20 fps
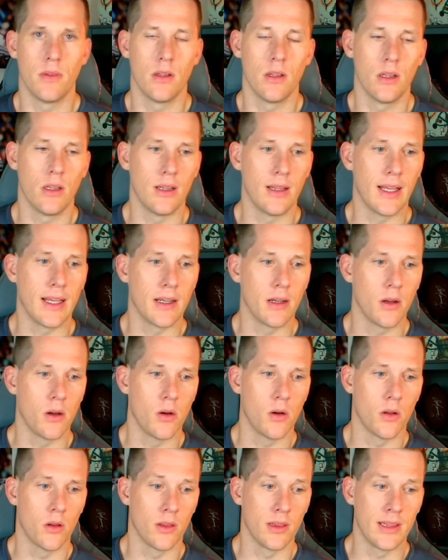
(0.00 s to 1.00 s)

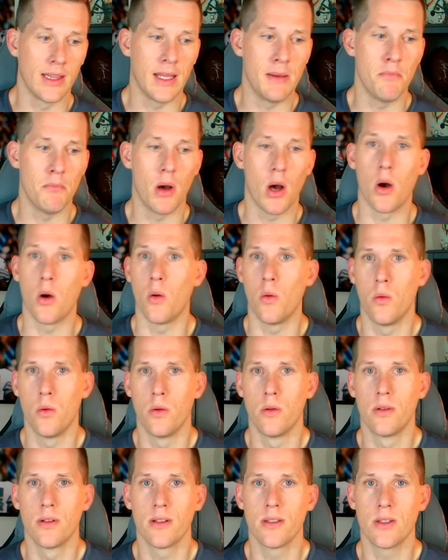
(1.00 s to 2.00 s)
limbo
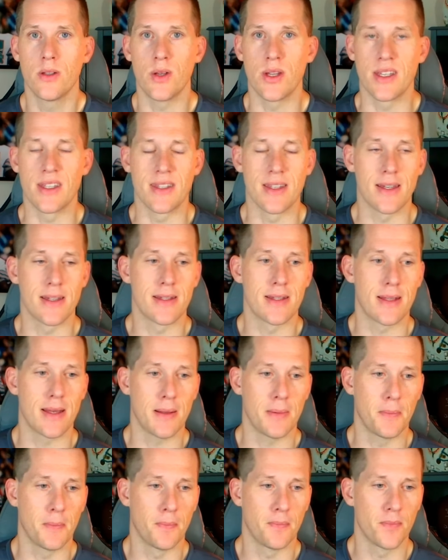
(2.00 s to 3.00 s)
to exist in.
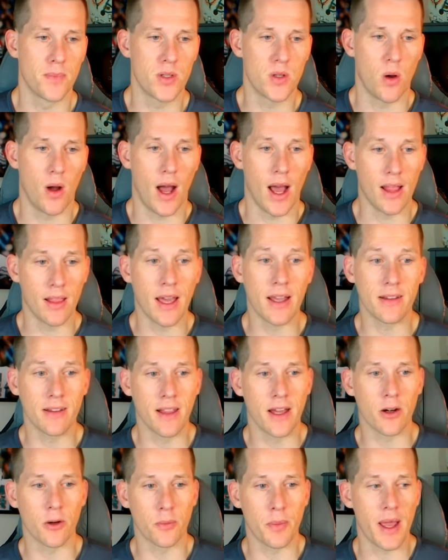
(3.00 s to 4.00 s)
So I like
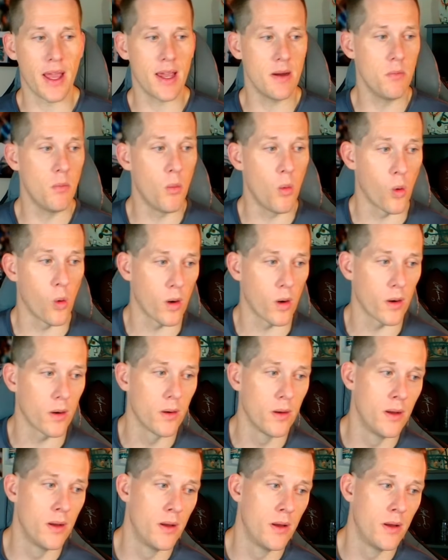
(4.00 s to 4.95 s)
Leonard Payne more